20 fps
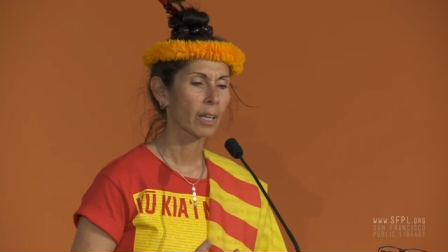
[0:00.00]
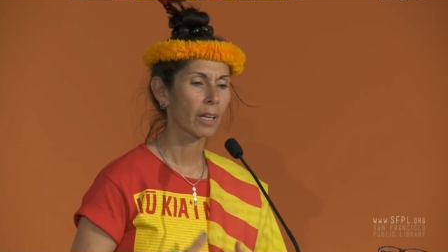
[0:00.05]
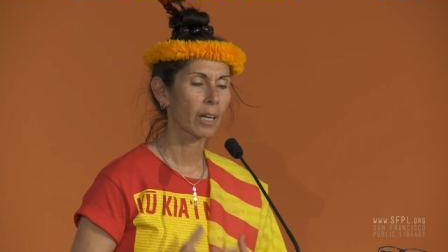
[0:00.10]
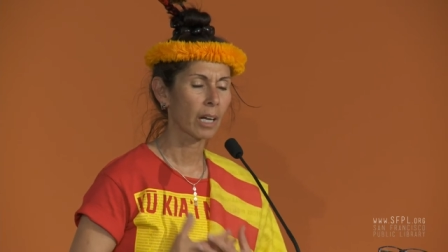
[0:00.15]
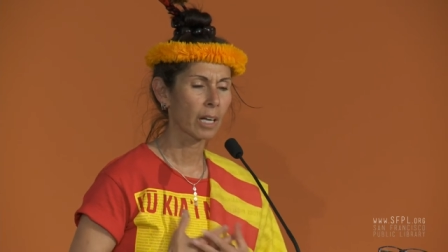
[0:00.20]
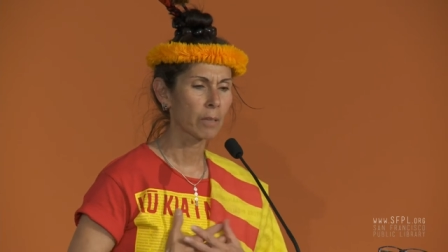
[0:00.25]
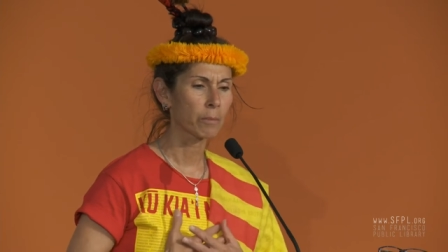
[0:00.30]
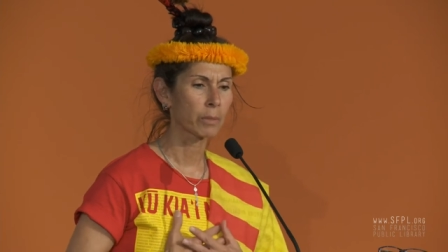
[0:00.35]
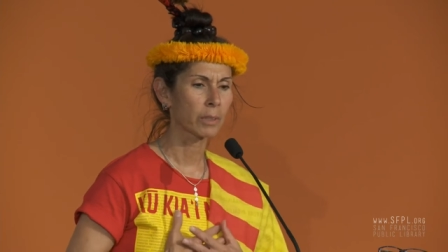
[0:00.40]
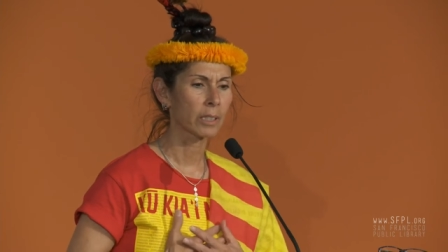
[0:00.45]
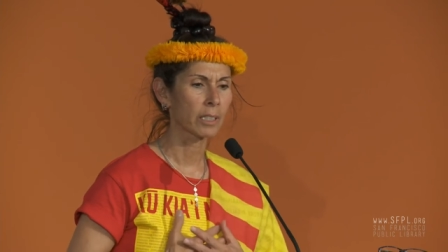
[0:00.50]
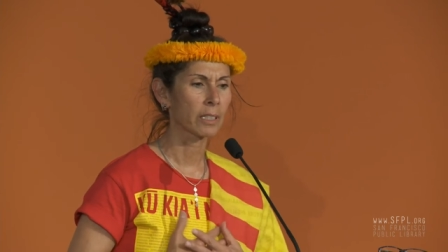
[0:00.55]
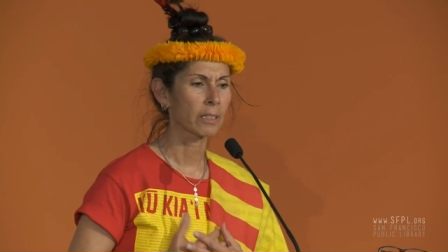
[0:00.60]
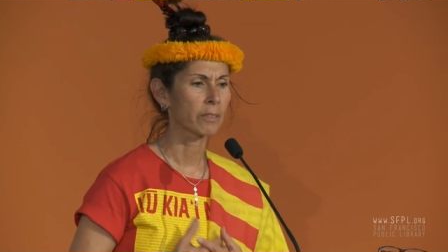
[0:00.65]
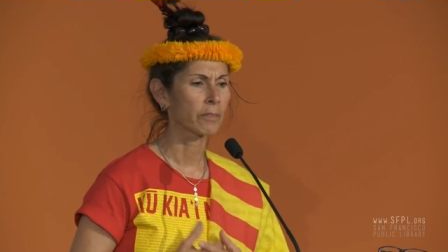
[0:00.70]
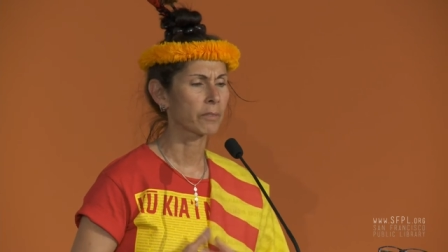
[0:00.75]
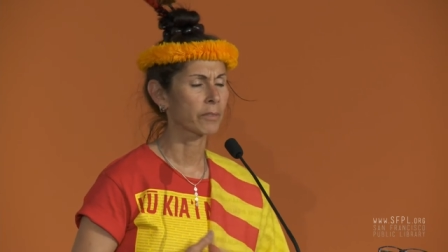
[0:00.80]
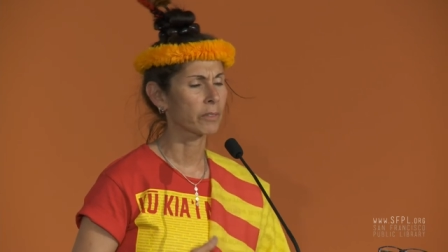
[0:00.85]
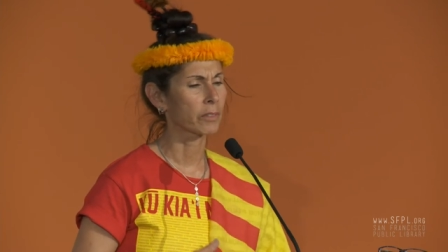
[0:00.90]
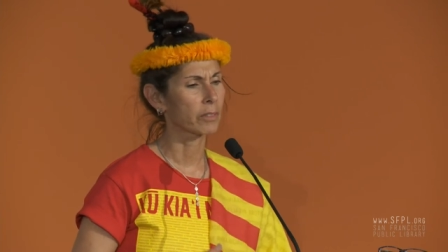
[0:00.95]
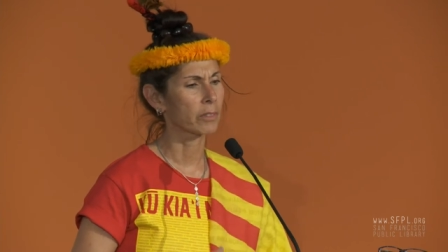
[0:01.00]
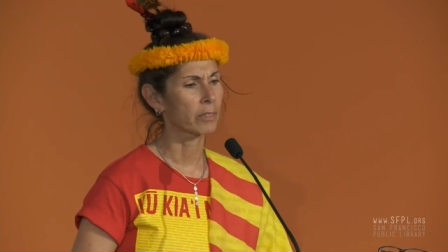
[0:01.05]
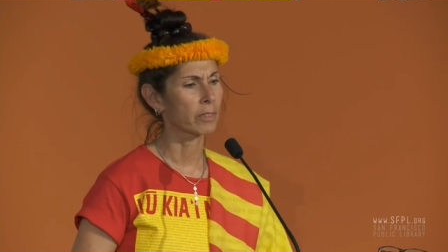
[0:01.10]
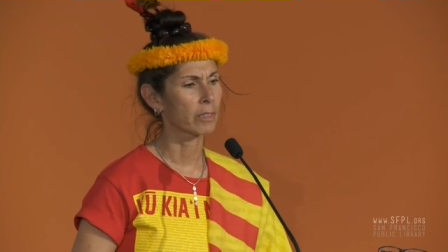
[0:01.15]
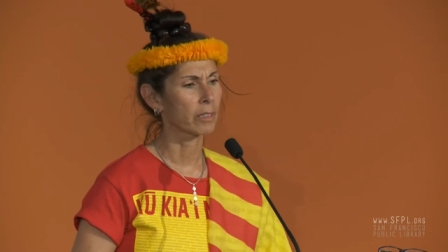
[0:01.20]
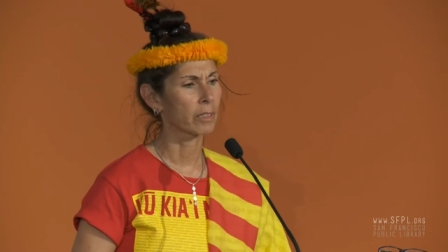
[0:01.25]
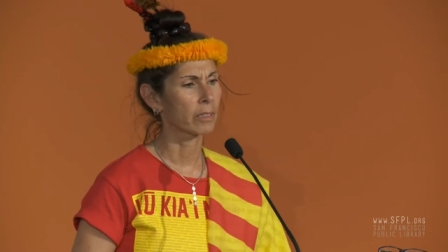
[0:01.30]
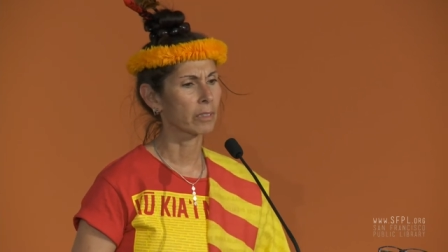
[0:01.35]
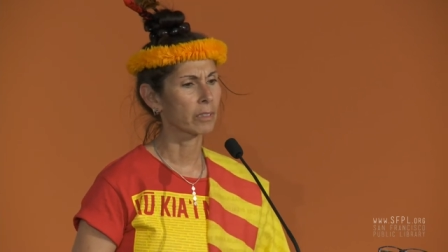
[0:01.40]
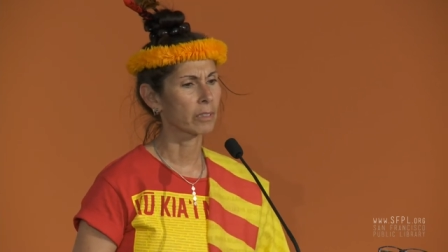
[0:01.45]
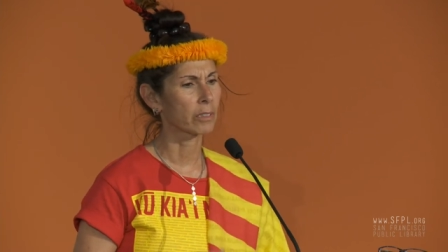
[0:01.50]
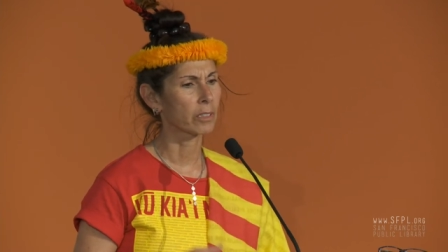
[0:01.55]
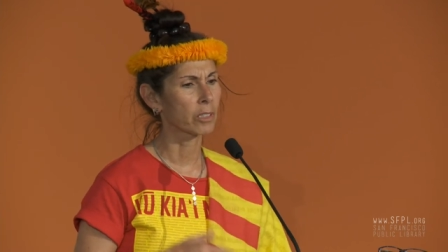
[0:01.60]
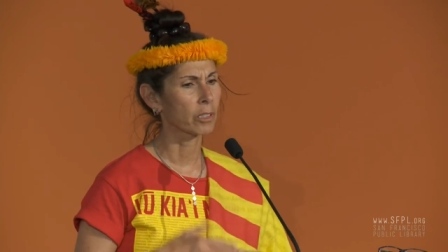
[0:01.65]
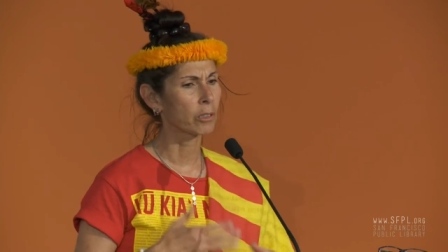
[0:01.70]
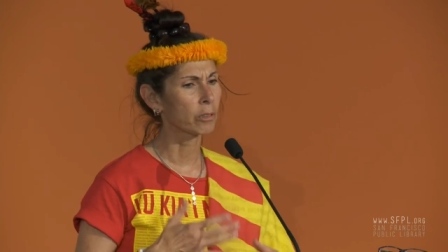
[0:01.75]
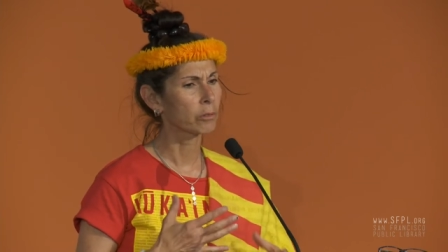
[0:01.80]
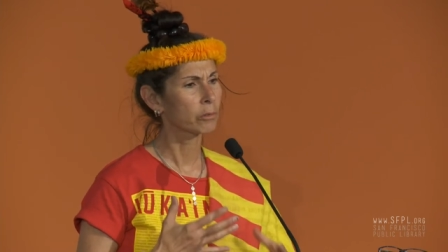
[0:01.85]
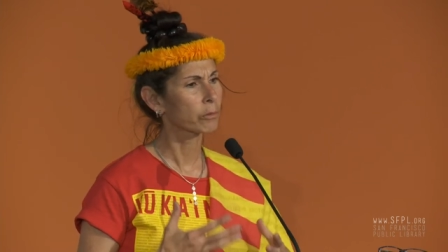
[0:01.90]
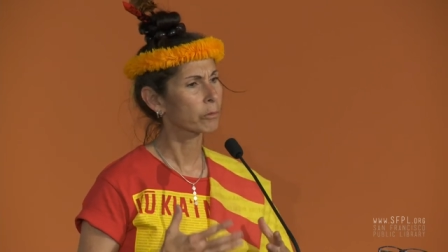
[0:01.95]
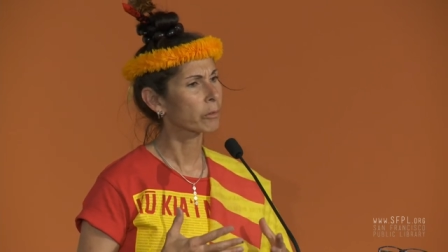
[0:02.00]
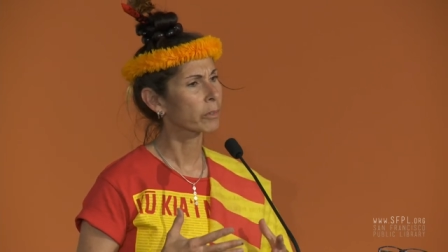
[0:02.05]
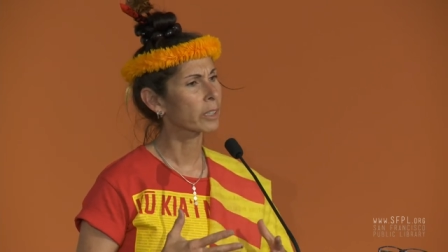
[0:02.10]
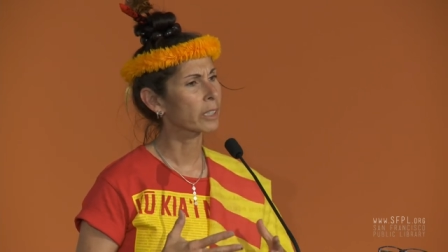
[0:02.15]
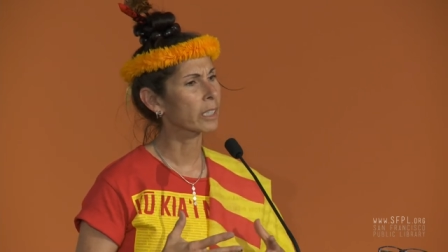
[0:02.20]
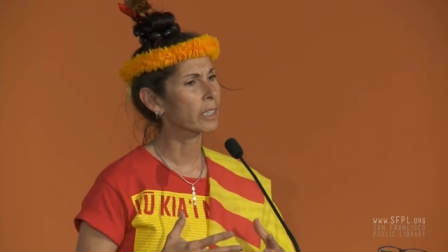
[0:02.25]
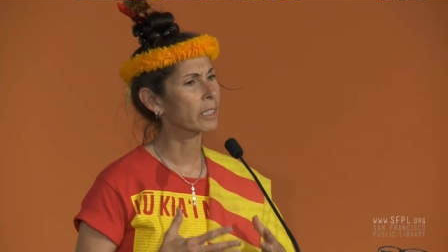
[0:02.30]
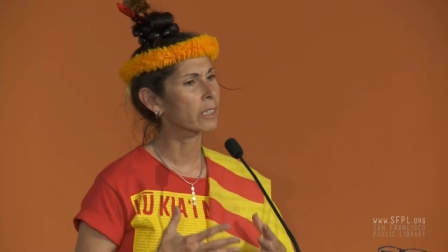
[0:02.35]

I believe, don't really